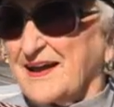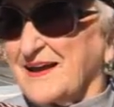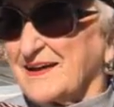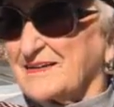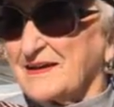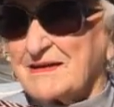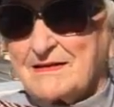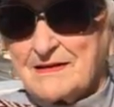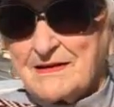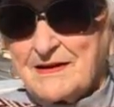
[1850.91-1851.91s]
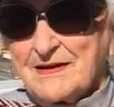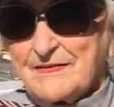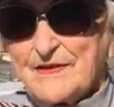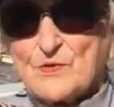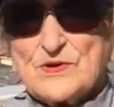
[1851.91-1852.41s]
and
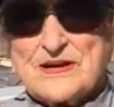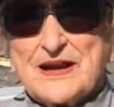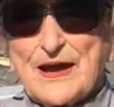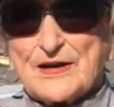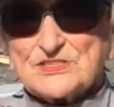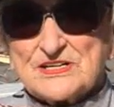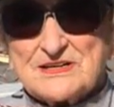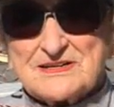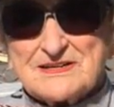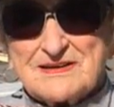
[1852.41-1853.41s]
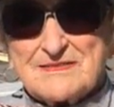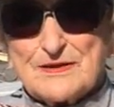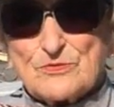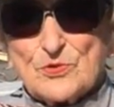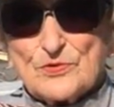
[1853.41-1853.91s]
they were in an accident
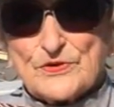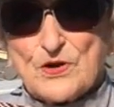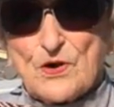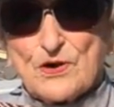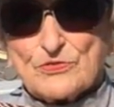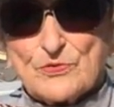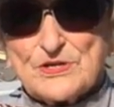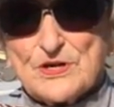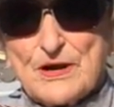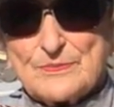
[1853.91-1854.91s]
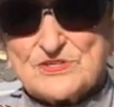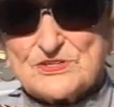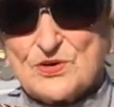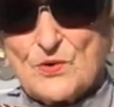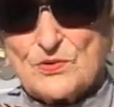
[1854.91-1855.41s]
and they rolled the car three times
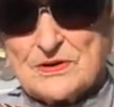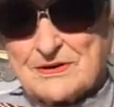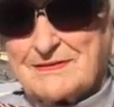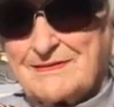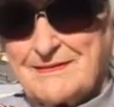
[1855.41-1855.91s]
and totaled,